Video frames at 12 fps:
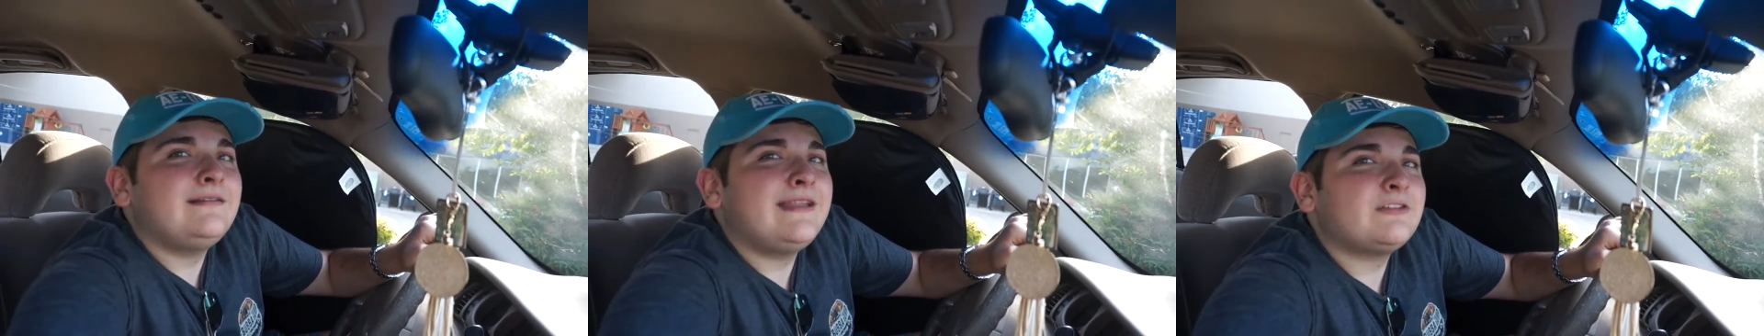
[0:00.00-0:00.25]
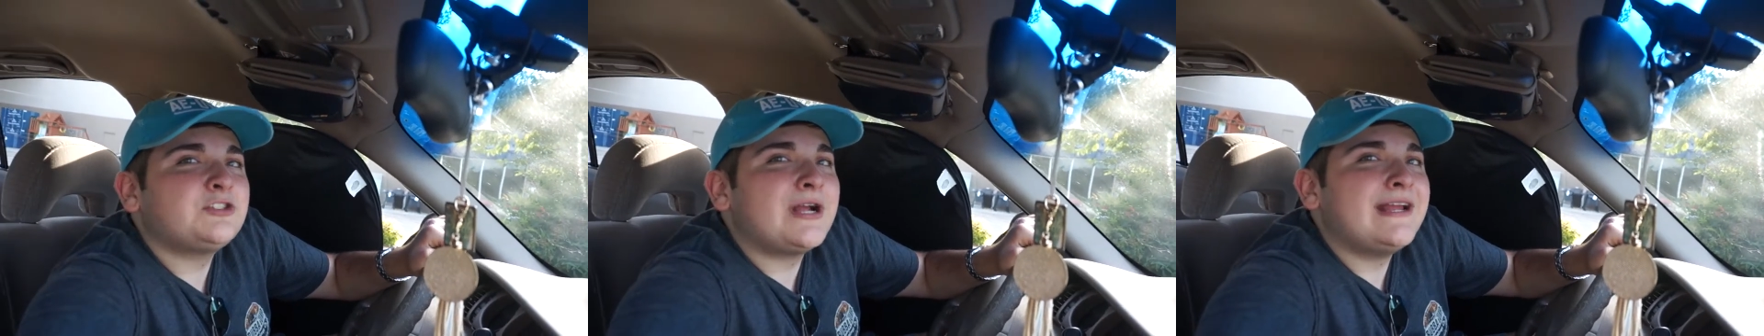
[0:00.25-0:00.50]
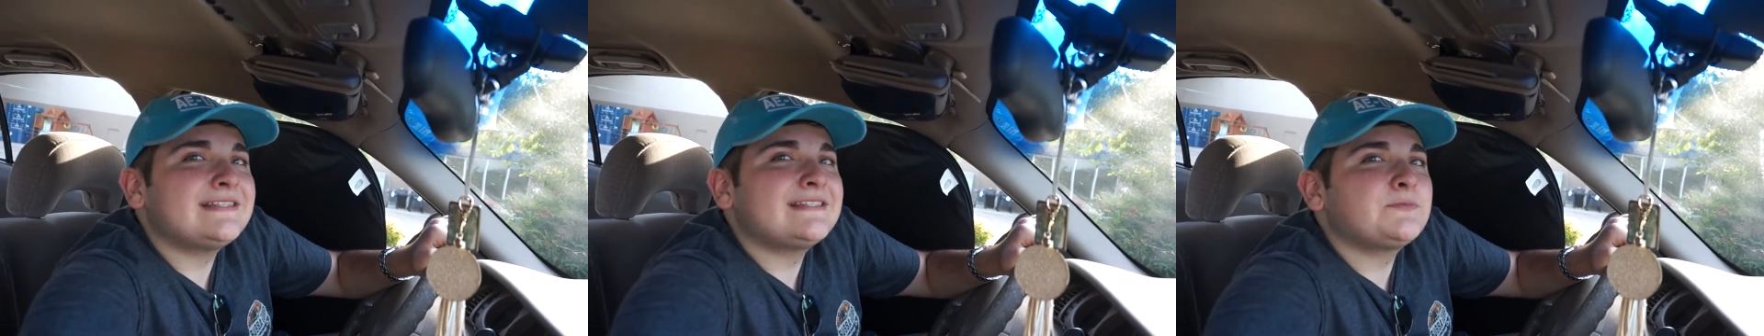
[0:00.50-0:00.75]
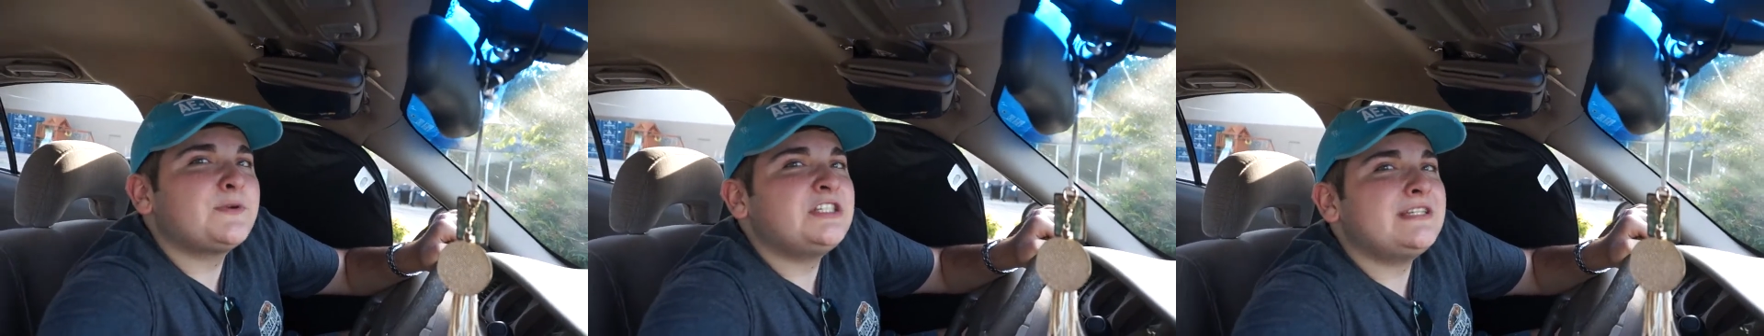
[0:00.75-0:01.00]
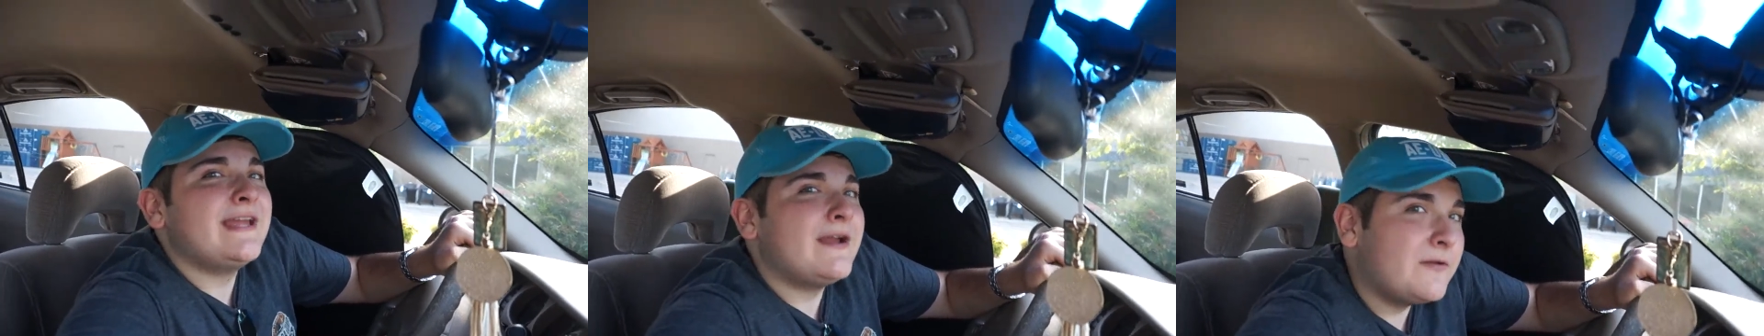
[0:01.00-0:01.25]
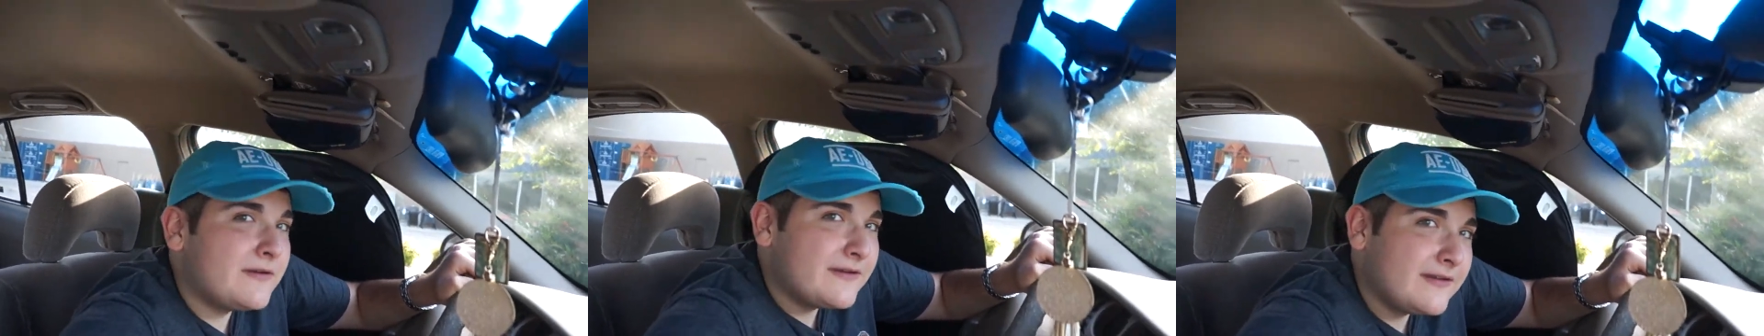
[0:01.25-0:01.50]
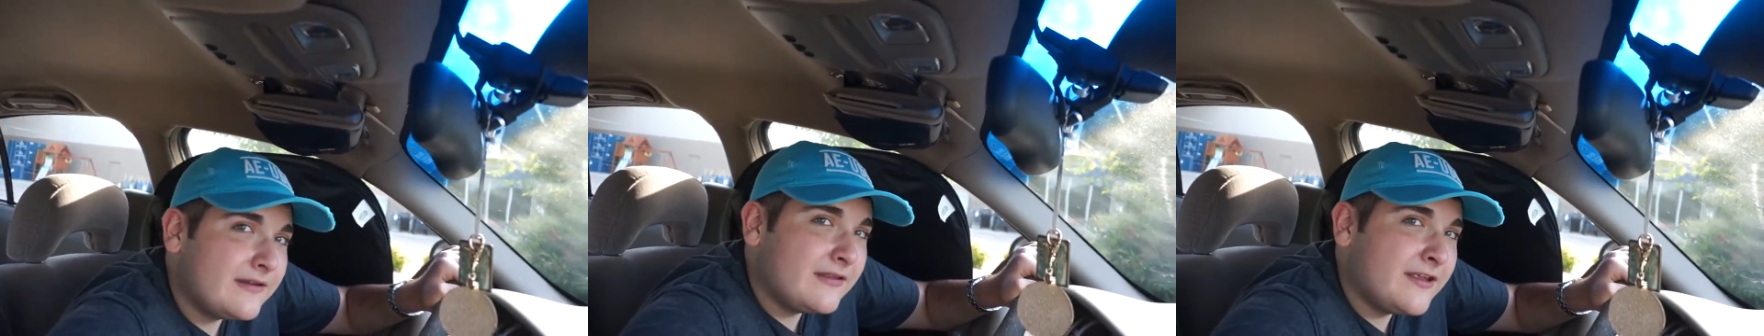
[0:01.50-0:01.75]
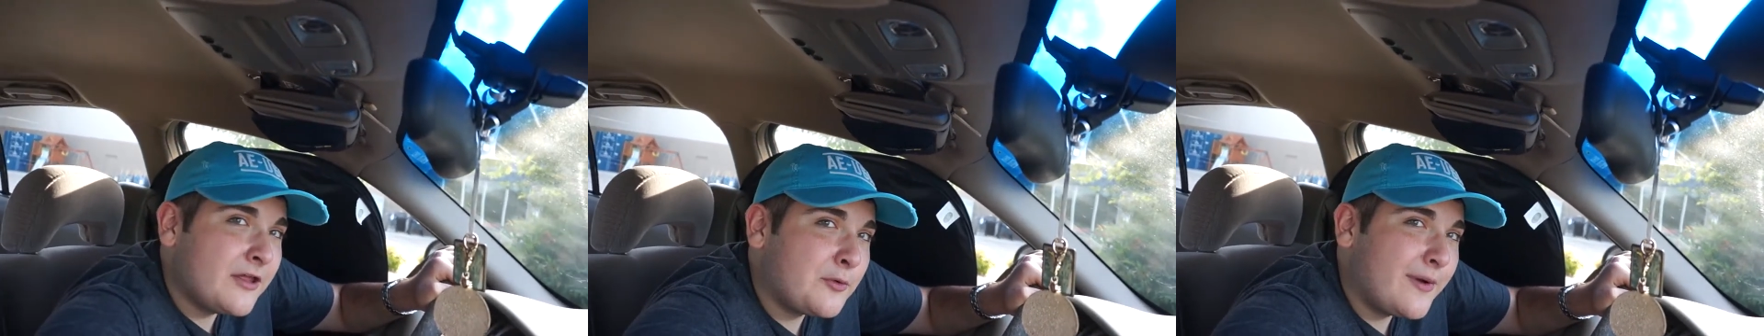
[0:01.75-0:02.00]
Now right. try and switch it down
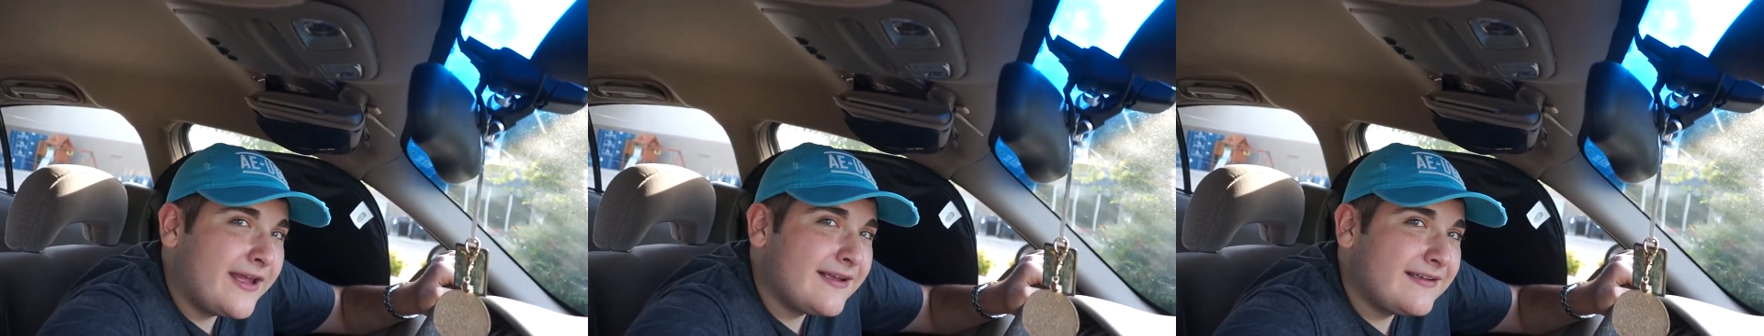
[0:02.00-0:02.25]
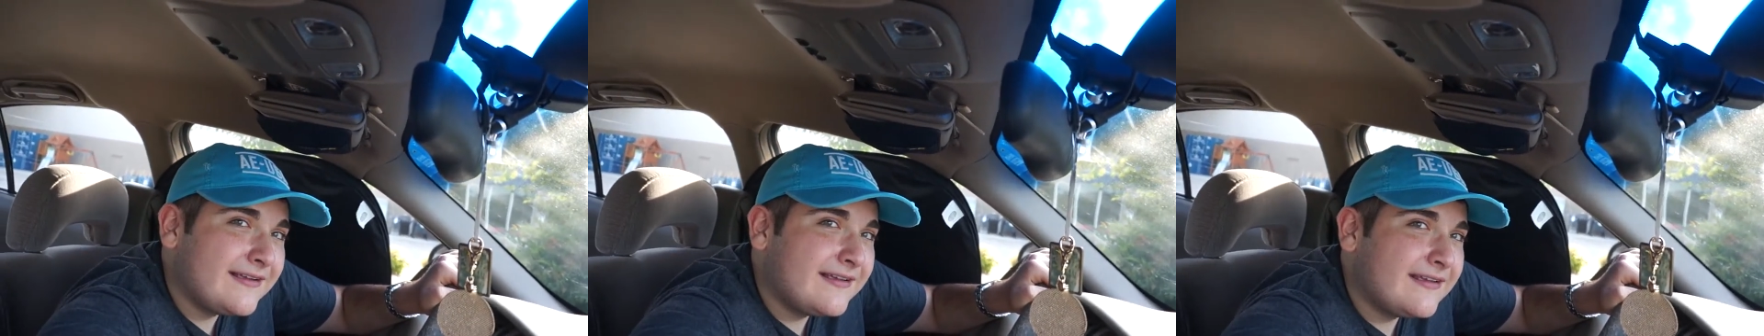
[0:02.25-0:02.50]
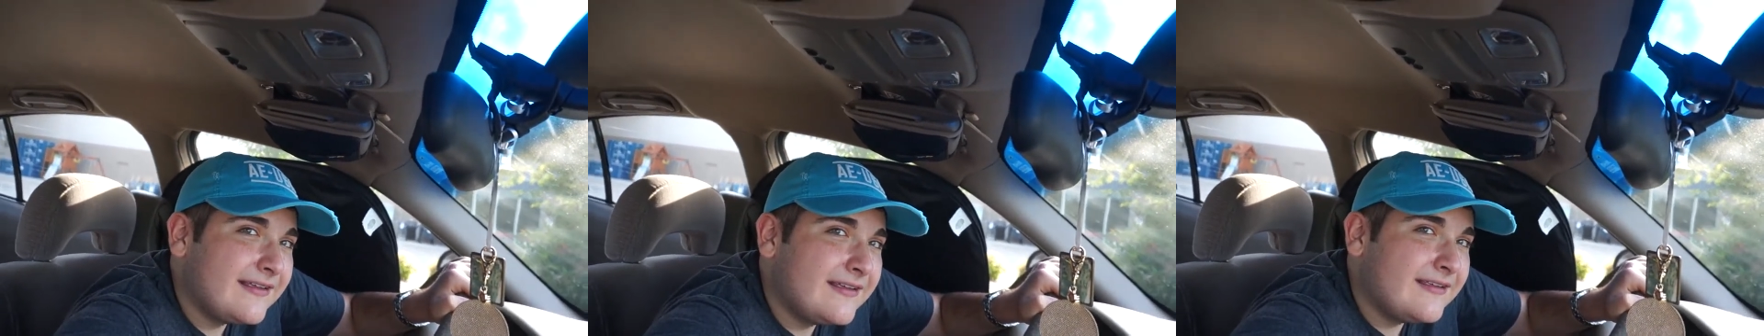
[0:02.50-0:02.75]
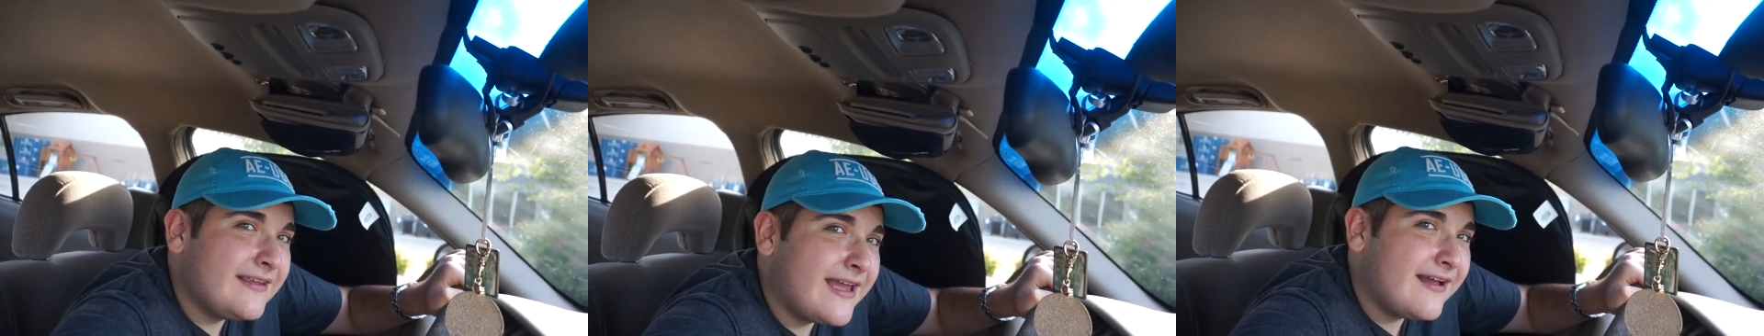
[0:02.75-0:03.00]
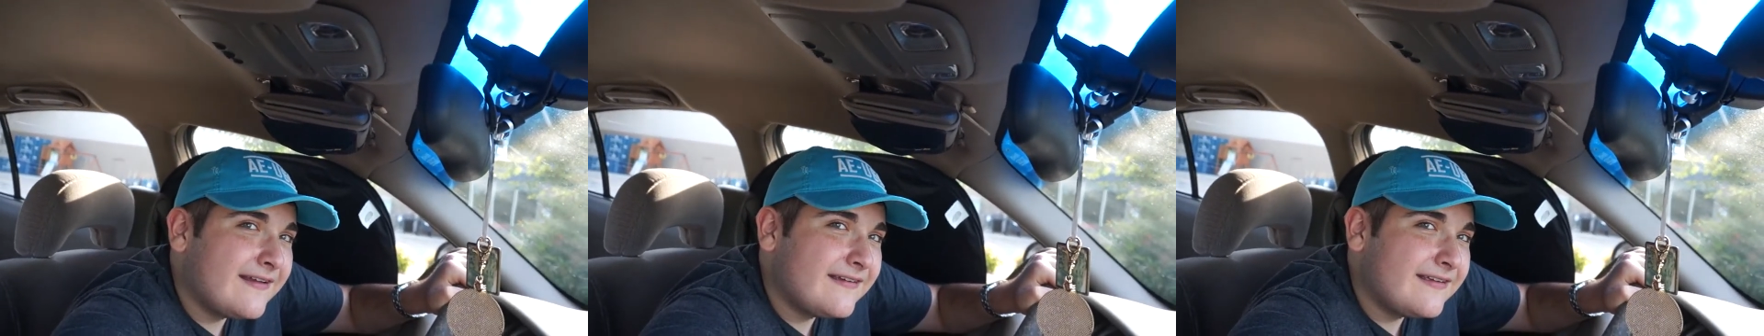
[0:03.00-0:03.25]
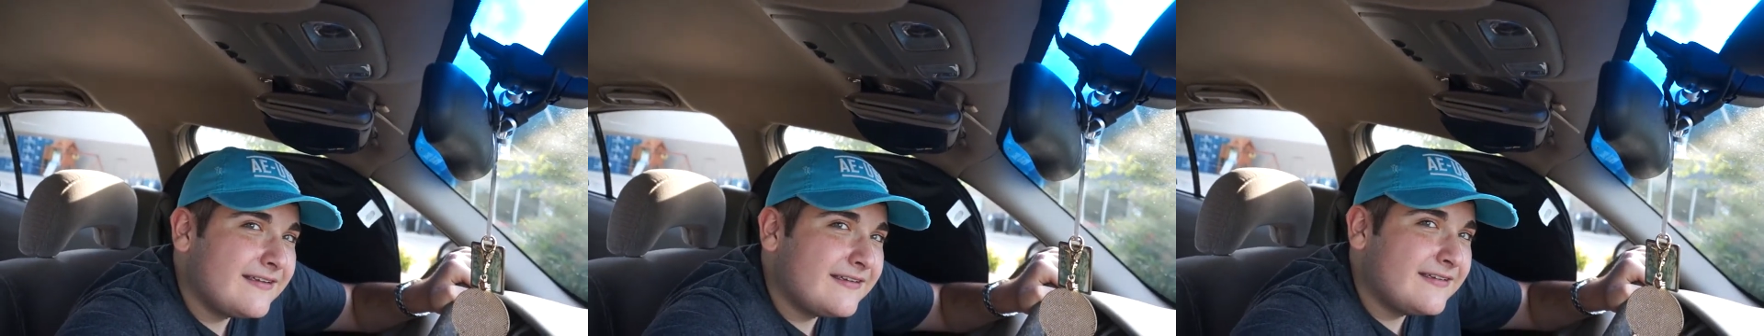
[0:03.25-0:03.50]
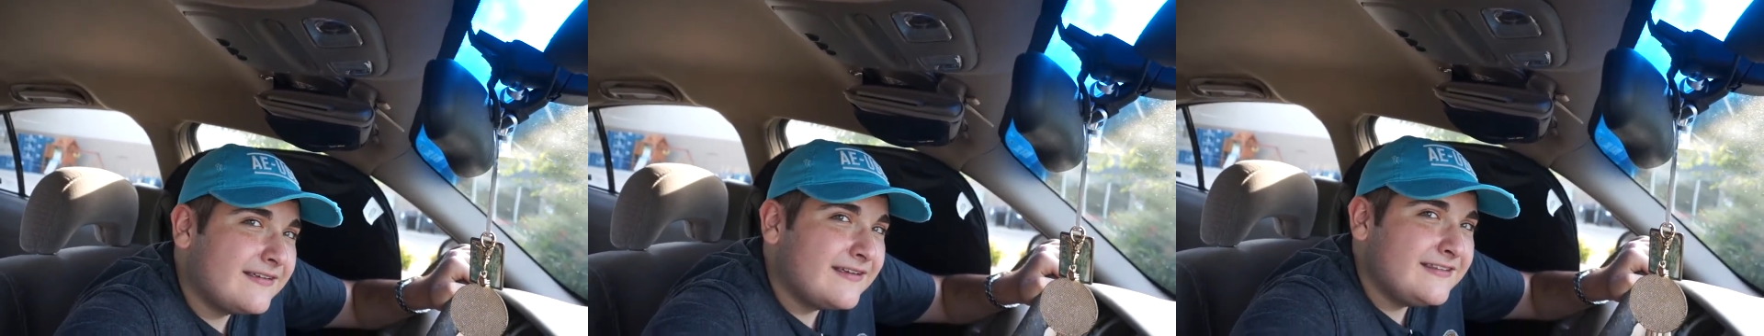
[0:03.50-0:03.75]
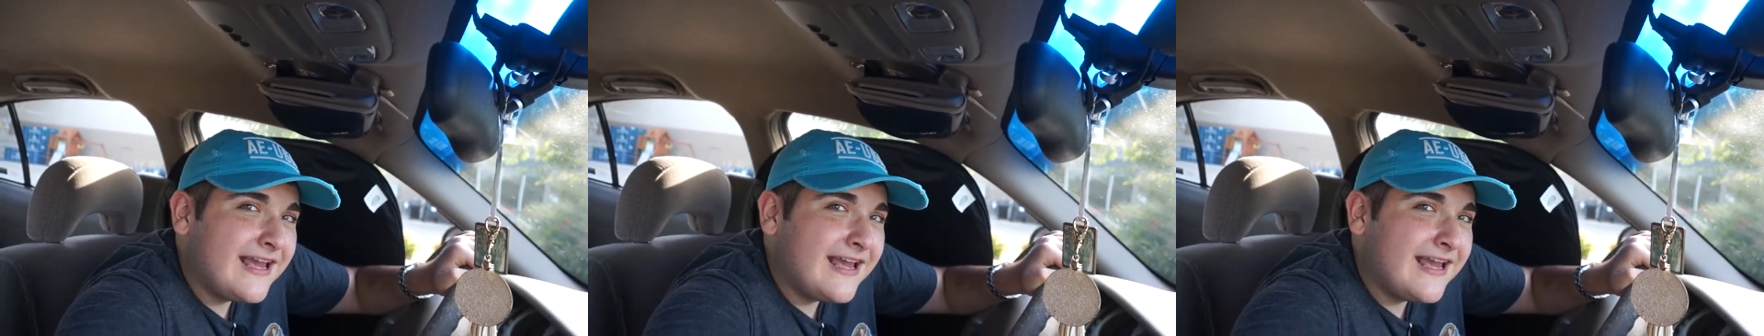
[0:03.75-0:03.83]
the other way. This way. Yeah. Ah, there we go.